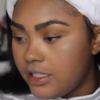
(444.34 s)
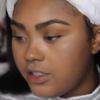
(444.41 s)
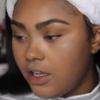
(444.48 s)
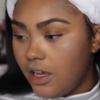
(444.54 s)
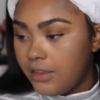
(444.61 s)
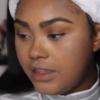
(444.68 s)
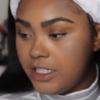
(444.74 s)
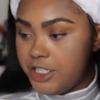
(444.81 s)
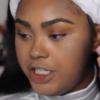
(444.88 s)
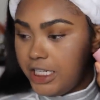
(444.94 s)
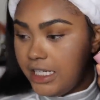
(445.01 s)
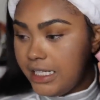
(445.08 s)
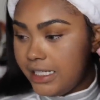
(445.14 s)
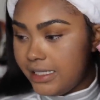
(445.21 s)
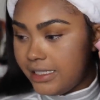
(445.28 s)
It's called the
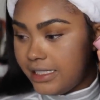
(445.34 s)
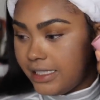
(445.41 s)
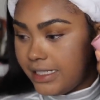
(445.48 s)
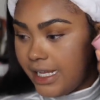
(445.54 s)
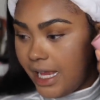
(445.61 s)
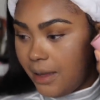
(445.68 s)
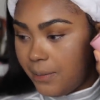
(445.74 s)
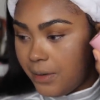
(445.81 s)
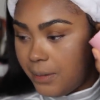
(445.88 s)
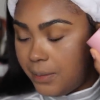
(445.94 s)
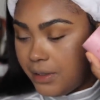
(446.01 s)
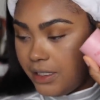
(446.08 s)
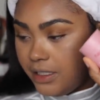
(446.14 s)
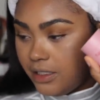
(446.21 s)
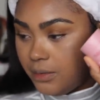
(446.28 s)
Cheeky Stamp
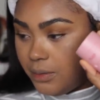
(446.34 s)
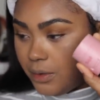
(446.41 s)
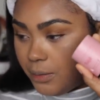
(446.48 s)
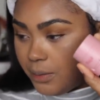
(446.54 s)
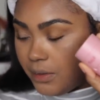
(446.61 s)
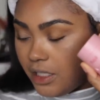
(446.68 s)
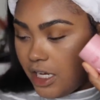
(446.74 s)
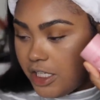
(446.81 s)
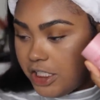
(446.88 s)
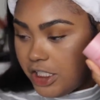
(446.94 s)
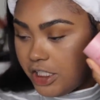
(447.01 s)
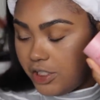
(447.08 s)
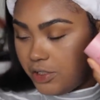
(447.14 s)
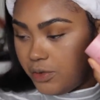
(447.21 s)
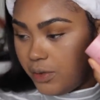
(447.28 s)
Blendable Blush.
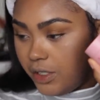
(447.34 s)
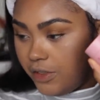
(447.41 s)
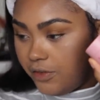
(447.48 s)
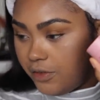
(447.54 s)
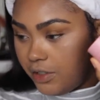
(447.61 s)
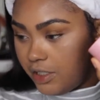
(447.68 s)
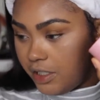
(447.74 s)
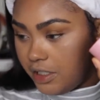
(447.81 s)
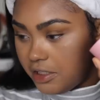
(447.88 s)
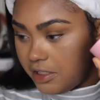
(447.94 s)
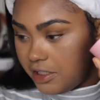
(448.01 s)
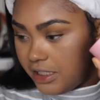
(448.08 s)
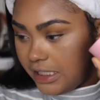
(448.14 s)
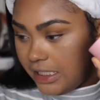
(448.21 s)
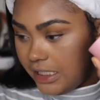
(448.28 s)
It's
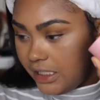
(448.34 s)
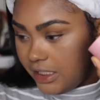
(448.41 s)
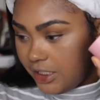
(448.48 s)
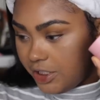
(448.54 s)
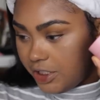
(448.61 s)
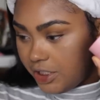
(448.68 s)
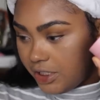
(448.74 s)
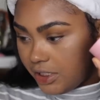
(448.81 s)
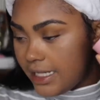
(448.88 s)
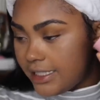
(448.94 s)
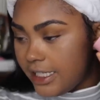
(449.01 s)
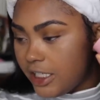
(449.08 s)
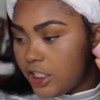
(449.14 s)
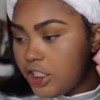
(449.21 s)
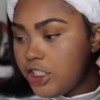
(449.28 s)
$24 each.
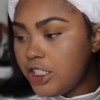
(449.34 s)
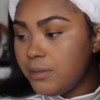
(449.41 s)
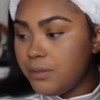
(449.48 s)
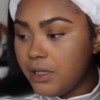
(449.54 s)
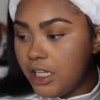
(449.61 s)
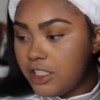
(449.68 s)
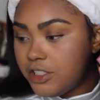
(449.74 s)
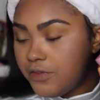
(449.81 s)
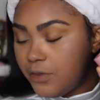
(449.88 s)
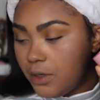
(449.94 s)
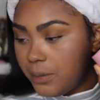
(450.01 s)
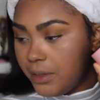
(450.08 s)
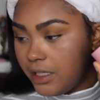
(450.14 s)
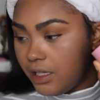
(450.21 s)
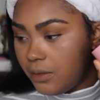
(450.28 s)
It's a cushion blush
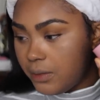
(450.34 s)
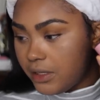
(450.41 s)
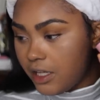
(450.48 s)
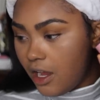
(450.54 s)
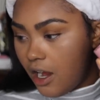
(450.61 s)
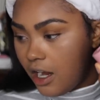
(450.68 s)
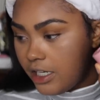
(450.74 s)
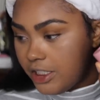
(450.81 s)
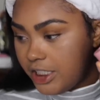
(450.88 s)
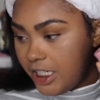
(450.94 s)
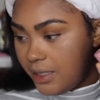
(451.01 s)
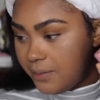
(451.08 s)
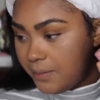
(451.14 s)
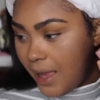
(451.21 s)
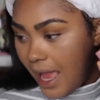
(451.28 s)
formula with a
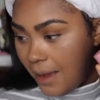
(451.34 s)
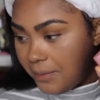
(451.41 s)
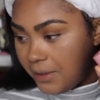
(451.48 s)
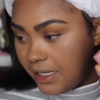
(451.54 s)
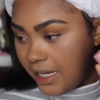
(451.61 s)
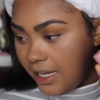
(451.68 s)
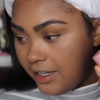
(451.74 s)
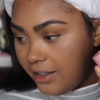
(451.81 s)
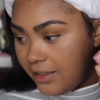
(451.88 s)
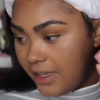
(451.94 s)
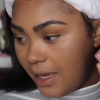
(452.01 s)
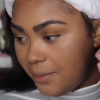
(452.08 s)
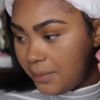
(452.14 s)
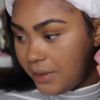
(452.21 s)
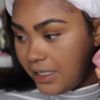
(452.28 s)
heart-shaped applicator
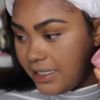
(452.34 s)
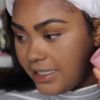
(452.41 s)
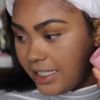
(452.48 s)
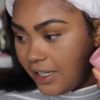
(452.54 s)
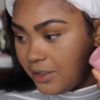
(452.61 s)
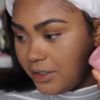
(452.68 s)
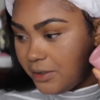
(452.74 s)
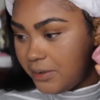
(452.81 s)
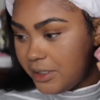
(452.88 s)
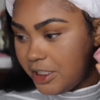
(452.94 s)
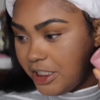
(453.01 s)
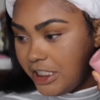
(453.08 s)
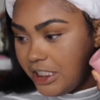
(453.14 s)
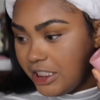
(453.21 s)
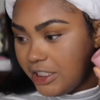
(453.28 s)
that blends out to a
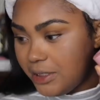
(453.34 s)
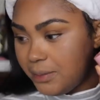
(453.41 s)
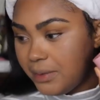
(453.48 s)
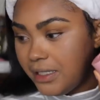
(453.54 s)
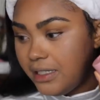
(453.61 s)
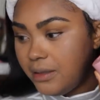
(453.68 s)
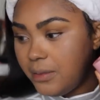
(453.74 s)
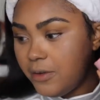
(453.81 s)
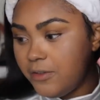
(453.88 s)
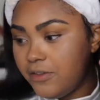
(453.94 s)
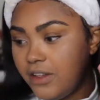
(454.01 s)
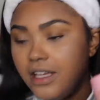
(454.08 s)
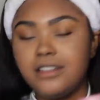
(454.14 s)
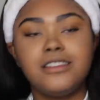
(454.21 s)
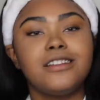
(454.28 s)
sheer to blendable
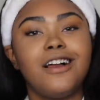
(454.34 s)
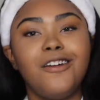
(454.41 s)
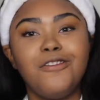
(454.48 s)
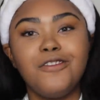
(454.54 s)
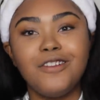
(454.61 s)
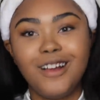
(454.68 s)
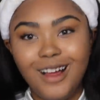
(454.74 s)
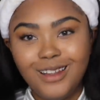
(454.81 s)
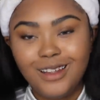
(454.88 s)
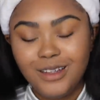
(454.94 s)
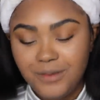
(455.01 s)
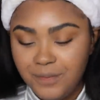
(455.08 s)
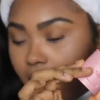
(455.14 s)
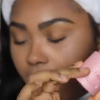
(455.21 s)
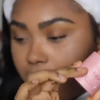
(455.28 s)
flush of color.
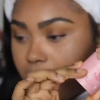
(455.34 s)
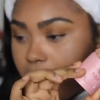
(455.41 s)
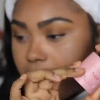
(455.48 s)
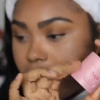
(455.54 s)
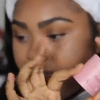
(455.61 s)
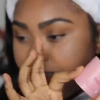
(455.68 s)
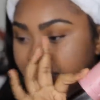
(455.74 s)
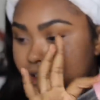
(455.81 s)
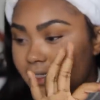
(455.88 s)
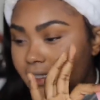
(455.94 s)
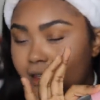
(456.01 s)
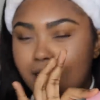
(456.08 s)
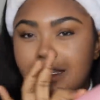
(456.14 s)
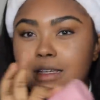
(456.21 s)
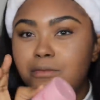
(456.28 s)
I'm noticing this is
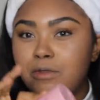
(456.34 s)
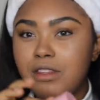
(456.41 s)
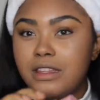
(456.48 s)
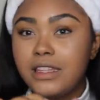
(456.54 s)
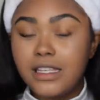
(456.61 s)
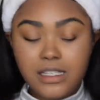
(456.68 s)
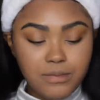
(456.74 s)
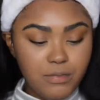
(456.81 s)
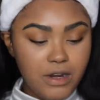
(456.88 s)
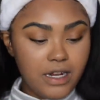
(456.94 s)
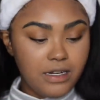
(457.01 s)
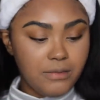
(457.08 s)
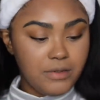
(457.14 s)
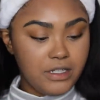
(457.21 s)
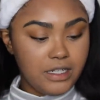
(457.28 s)
a theme with this
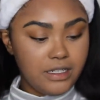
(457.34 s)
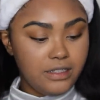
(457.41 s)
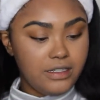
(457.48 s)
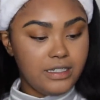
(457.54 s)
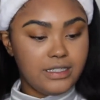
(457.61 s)
brand in particular.